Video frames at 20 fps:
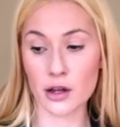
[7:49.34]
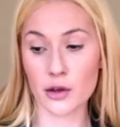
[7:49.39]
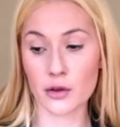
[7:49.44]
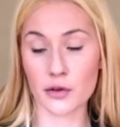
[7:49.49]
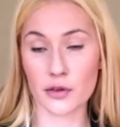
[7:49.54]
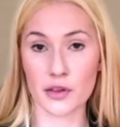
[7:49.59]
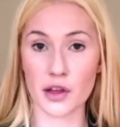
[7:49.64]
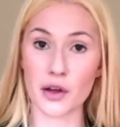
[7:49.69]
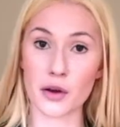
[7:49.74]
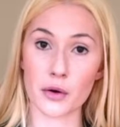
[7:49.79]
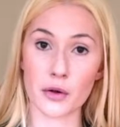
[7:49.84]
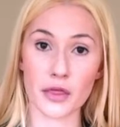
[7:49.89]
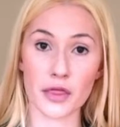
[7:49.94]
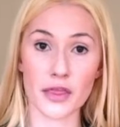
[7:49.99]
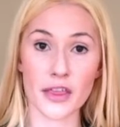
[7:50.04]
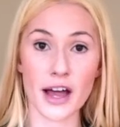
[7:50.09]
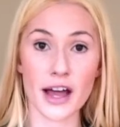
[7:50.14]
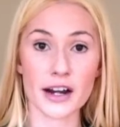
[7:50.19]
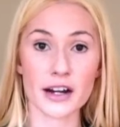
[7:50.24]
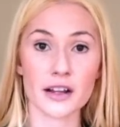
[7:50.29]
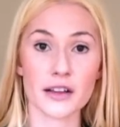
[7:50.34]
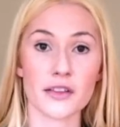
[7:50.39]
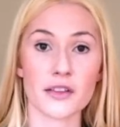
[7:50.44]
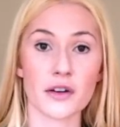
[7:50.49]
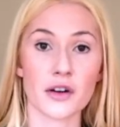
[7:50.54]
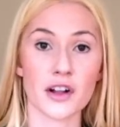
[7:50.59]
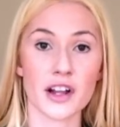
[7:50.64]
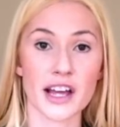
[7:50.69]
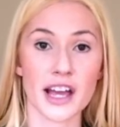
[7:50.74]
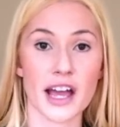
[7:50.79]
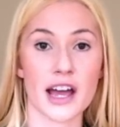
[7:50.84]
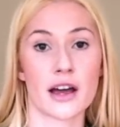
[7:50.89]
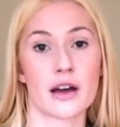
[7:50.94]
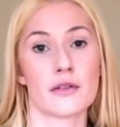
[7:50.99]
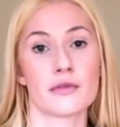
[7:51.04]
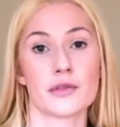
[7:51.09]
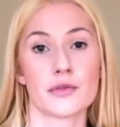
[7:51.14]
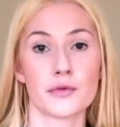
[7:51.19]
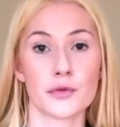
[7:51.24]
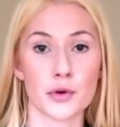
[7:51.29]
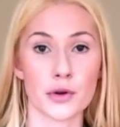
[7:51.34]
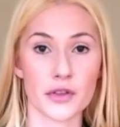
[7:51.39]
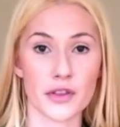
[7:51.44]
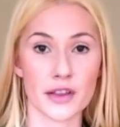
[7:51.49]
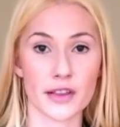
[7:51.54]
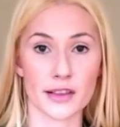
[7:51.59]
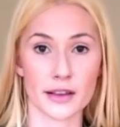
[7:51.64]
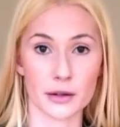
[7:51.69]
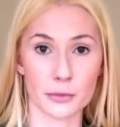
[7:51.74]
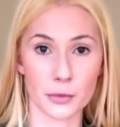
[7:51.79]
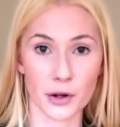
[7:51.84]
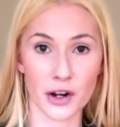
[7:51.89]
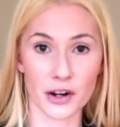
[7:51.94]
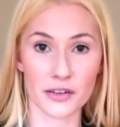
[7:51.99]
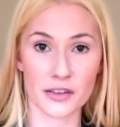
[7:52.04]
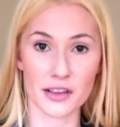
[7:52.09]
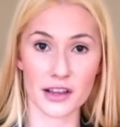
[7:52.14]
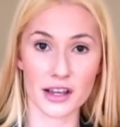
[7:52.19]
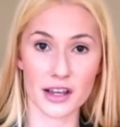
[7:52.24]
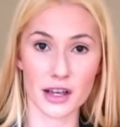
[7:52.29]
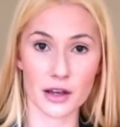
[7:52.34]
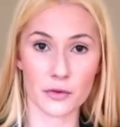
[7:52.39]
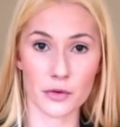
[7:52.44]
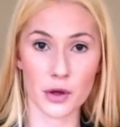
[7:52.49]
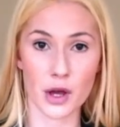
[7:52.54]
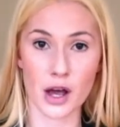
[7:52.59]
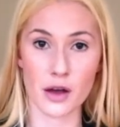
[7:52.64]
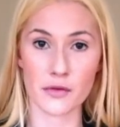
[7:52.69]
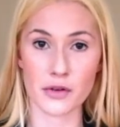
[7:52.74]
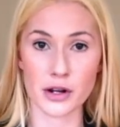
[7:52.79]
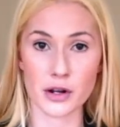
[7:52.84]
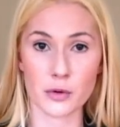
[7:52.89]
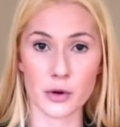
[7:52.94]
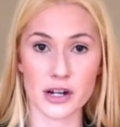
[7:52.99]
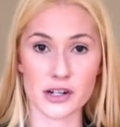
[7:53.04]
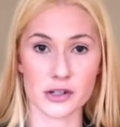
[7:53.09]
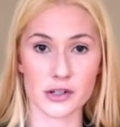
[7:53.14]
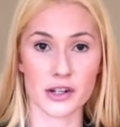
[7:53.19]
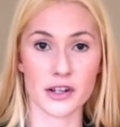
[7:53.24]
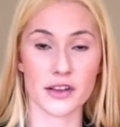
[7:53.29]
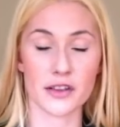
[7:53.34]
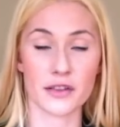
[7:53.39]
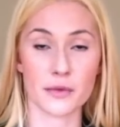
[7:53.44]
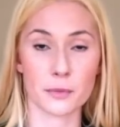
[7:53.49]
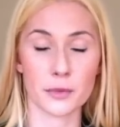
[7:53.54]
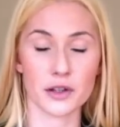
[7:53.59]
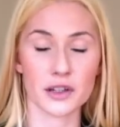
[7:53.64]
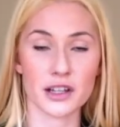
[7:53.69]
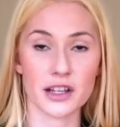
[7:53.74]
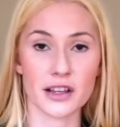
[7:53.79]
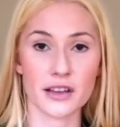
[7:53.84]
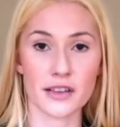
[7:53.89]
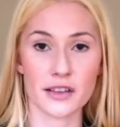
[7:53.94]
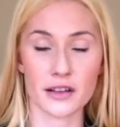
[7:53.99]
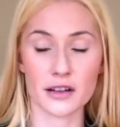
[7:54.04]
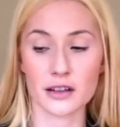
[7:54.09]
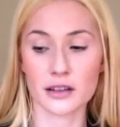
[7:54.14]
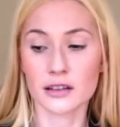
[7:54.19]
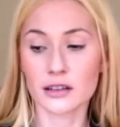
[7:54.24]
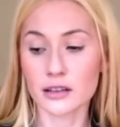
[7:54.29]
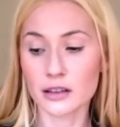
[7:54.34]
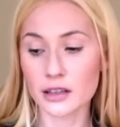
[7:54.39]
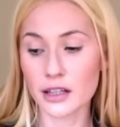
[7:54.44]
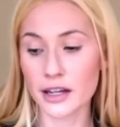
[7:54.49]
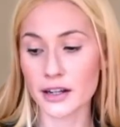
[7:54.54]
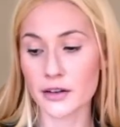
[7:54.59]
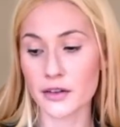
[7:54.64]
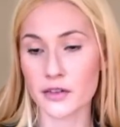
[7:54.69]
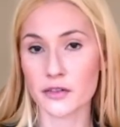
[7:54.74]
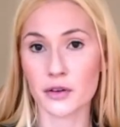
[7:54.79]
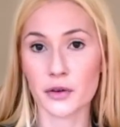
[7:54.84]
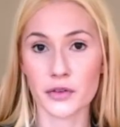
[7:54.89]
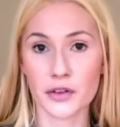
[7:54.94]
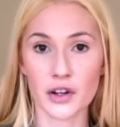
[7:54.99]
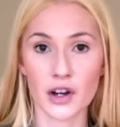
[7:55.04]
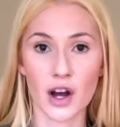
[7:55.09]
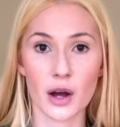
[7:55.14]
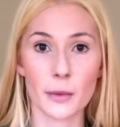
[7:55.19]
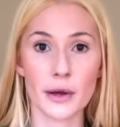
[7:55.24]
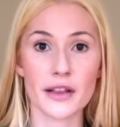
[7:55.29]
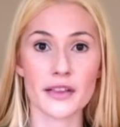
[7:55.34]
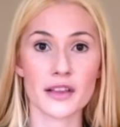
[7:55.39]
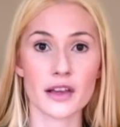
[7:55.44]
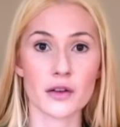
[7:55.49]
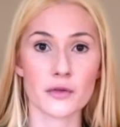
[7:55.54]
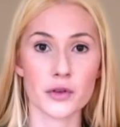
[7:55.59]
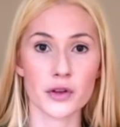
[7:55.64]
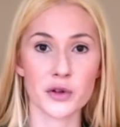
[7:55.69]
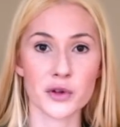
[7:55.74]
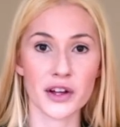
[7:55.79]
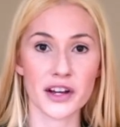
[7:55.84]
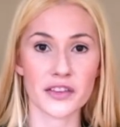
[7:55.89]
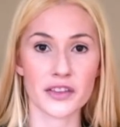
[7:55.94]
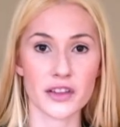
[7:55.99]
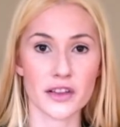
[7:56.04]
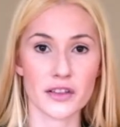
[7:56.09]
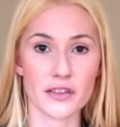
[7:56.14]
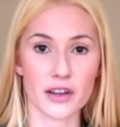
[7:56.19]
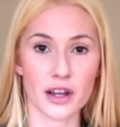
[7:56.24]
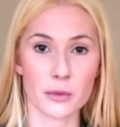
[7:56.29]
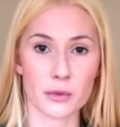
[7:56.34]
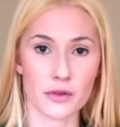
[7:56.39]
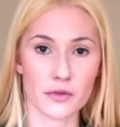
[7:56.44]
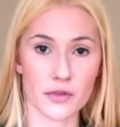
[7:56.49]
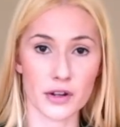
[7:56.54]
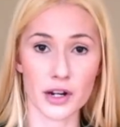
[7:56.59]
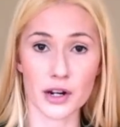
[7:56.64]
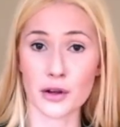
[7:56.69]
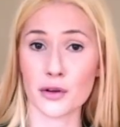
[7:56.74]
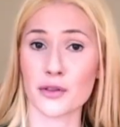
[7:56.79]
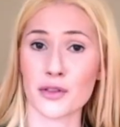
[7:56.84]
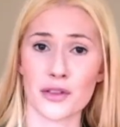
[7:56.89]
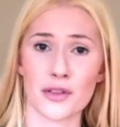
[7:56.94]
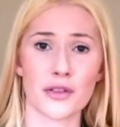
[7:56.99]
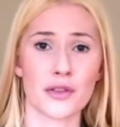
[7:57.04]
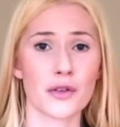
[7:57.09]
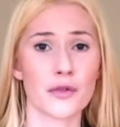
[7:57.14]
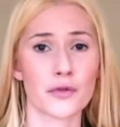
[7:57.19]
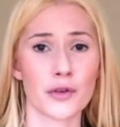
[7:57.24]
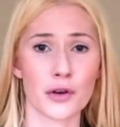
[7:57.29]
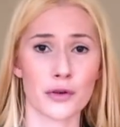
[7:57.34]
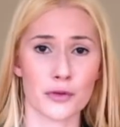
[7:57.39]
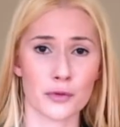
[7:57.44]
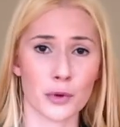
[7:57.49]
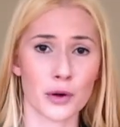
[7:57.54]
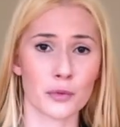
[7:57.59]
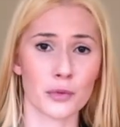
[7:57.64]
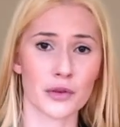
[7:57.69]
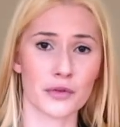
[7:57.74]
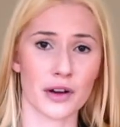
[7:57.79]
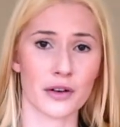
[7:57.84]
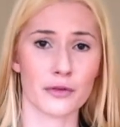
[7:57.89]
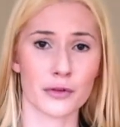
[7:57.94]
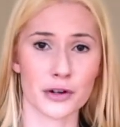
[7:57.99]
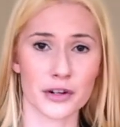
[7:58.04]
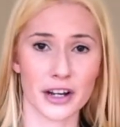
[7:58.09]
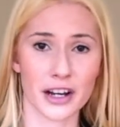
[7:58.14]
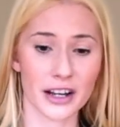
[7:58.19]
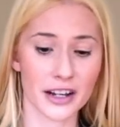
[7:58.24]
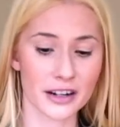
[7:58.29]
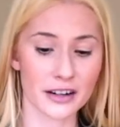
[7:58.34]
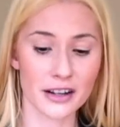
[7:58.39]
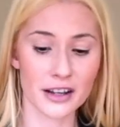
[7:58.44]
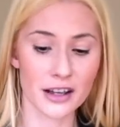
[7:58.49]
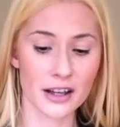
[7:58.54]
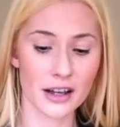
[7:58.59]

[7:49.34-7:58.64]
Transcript: So that is all I have for this unboxing. If you have any questions, please let us know in the comments. If you like these types of videos, this is the first one we've ever done.